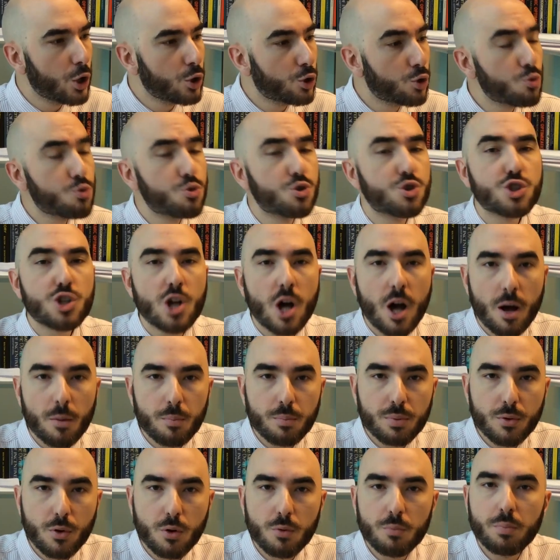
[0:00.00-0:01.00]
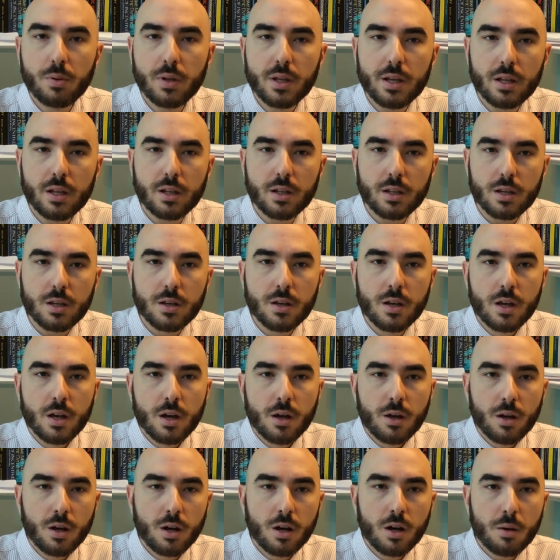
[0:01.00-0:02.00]
to stop completely
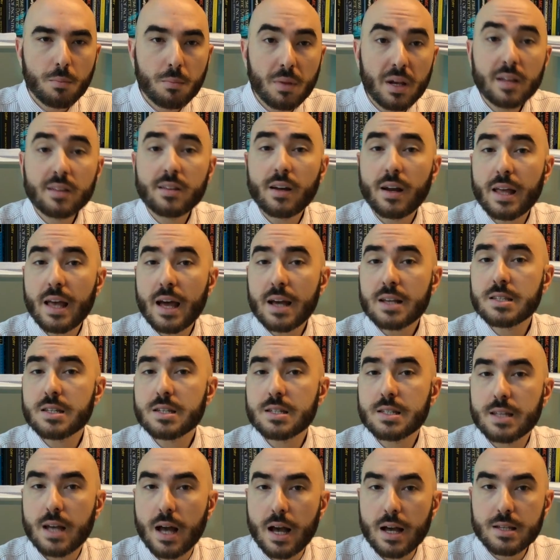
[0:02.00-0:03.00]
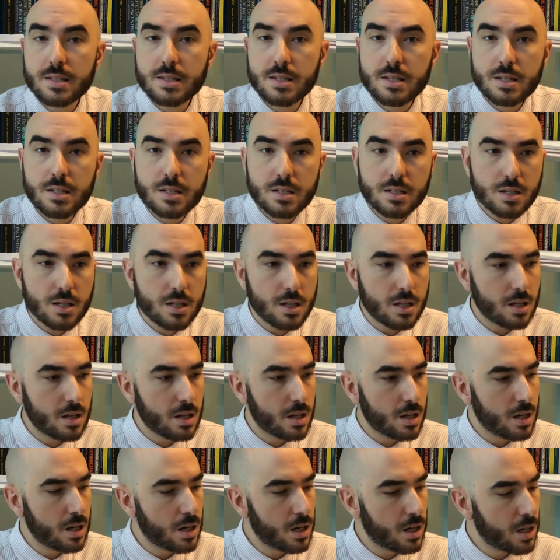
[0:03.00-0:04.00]
military exercises in
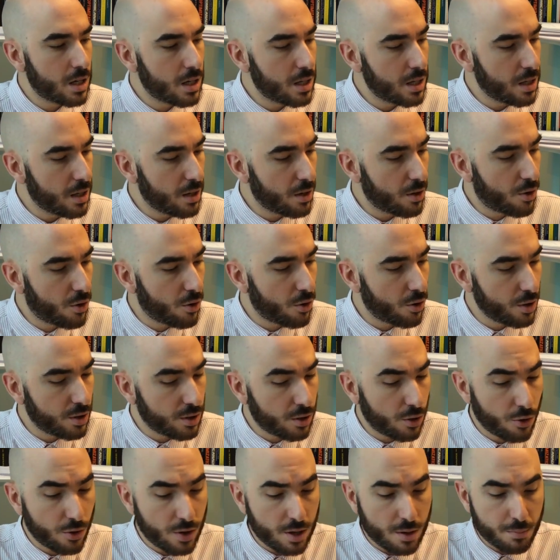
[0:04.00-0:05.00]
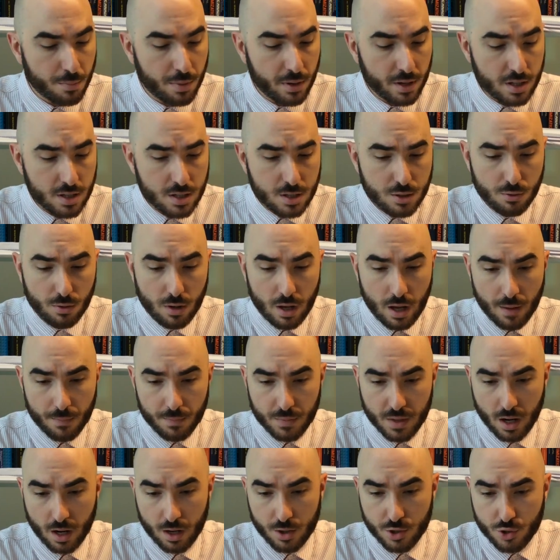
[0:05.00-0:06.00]
the Korean Peninsula
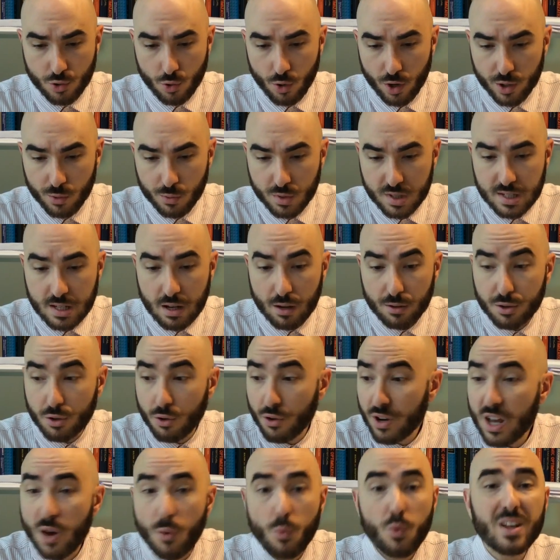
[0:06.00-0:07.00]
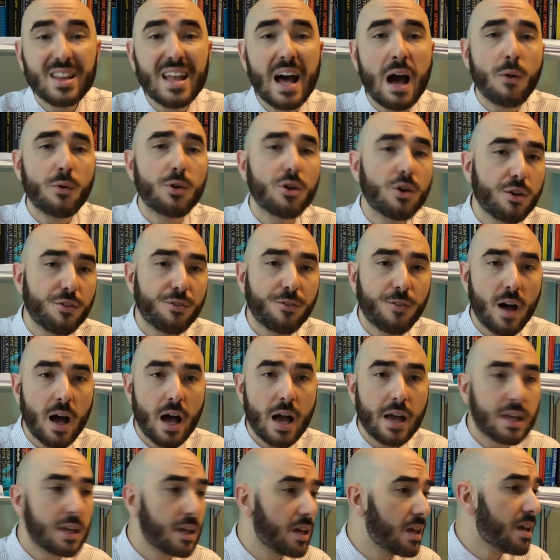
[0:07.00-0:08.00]
that are joined with South Korea without
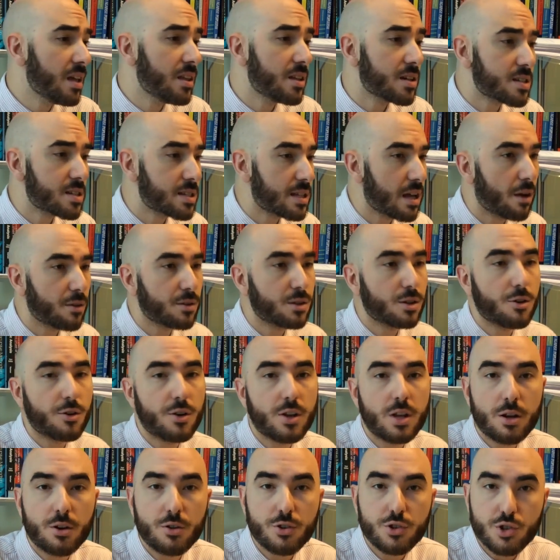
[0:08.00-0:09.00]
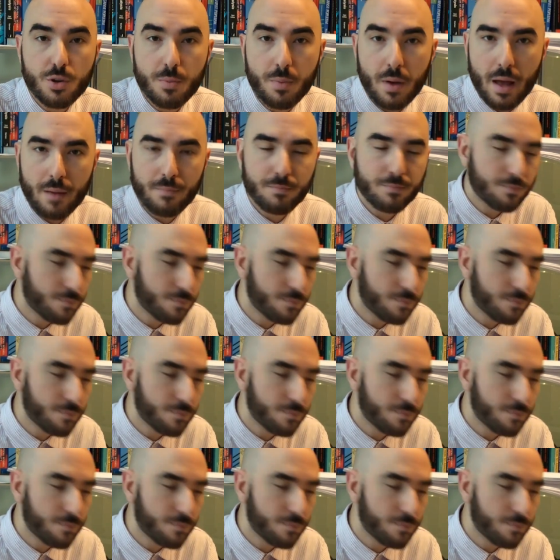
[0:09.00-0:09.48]
notifying either South Korea or Japan.